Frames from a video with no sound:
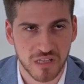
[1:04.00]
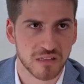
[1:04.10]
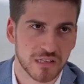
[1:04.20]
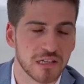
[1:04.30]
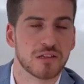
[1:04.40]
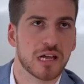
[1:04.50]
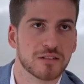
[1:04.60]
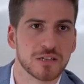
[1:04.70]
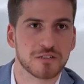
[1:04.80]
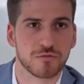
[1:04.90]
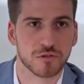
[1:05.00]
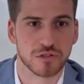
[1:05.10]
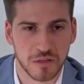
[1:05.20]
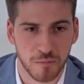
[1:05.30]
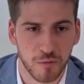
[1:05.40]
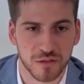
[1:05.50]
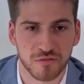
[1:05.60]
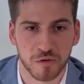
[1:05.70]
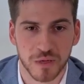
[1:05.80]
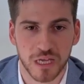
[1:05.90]
that at least was the moment
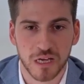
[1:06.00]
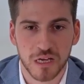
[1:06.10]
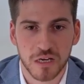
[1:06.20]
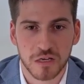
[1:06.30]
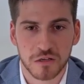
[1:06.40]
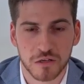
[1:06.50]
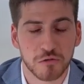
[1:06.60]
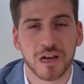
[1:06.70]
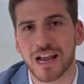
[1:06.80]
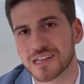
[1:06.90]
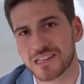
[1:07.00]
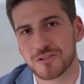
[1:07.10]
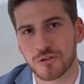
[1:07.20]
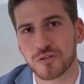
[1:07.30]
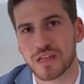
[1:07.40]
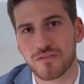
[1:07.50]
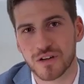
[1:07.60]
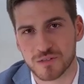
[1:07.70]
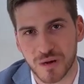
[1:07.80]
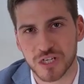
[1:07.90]
for me, you realize that you don't have
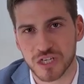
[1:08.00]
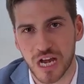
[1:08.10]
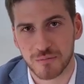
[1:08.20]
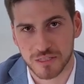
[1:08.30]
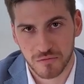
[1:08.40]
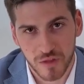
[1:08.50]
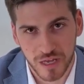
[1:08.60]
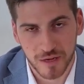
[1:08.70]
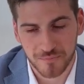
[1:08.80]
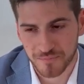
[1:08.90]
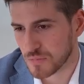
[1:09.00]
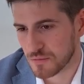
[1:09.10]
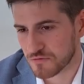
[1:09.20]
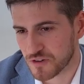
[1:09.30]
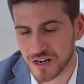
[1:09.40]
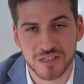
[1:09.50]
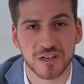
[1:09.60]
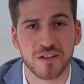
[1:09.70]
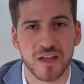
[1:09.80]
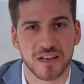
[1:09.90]
as much time as you think. I'm fairly
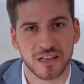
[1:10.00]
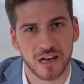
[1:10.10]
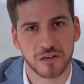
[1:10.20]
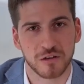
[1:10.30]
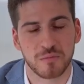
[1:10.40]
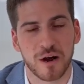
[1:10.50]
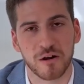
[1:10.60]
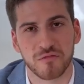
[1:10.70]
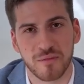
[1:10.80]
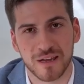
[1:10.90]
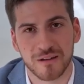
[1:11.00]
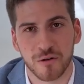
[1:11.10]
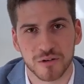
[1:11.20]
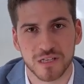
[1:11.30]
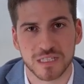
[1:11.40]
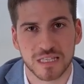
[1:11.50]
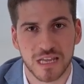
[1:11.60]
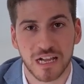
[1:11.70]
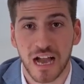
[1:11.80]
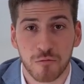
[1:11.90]
certain that a good part of my audience
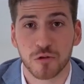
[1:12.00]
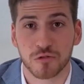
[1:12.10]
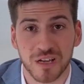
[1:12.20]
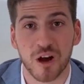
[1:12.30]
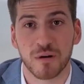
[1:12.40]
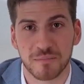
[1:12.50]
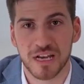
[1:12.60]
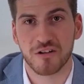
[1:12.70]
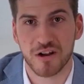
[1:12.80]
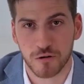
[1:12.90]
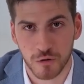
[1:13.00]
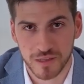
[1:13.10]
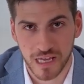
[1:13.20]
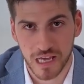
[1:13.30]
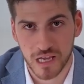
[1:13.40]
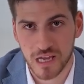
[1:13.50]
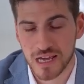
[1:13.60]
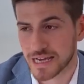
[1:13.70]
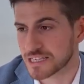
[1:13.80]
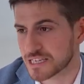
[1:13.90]
think I want to become a millionaire one day.
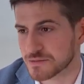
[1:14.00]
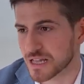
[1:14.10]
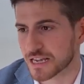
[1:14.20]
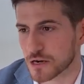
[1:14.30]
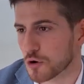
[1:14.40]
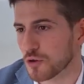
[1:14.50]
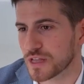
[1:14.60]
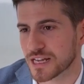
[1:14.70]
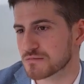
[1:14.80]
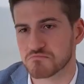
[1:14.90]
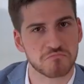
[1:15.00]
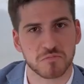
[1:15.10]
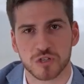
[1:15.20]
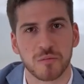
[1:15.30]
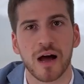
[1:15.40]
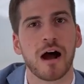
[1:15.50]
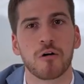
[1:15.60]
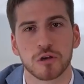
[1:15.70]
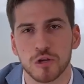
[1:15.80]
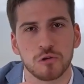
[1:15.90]
And it seems like a goal that
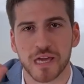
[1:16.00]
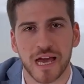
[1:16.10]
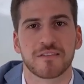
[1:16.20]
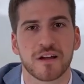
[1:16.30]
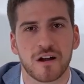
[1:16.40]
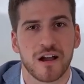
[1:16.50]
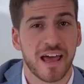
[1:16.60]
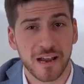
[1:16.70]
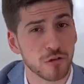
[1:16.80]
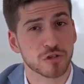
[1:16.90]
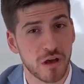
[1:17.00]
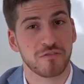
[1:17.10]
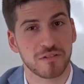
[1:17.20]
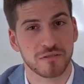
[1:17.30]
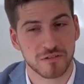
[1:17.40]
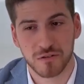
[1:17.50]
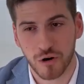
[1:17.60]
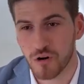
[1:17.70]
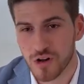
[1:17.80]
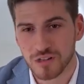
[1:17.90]
somehow you'll get there. And I also have the, you
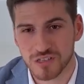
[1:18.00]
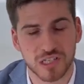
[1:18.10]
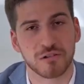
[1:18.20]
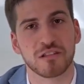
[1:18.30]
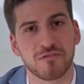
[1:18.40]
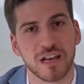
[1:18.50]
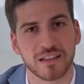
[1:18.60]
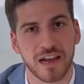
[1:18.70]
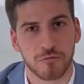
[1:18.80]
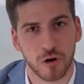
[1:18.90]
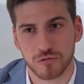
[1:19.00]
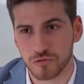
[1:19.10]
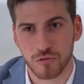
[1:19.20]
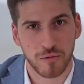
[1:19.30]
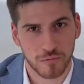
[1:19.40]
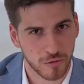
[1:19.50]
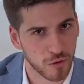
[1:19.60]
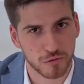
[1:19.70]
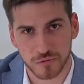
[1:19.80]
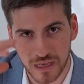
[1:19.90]
know, this great feeling that I want to
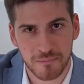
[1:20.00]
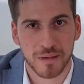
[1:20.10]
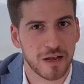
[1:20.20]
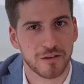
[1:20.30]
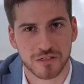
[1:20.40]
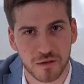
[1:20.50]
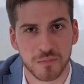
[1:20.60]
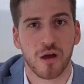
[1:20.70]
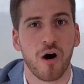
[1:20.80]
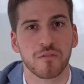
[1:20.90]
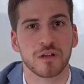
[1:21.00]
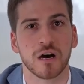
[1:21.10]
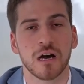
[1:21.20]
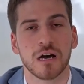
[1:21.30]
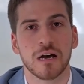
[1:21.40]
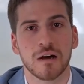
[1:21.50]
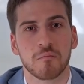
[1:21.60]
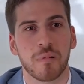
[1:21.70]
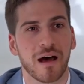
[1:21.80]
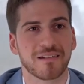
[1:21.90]
go to 10 millions and beyond.
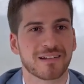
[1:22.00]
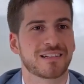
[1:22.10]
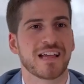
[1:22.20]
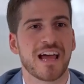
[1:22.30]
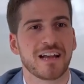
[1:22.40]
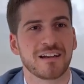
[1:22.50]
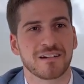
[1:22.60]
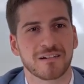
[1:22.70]
But then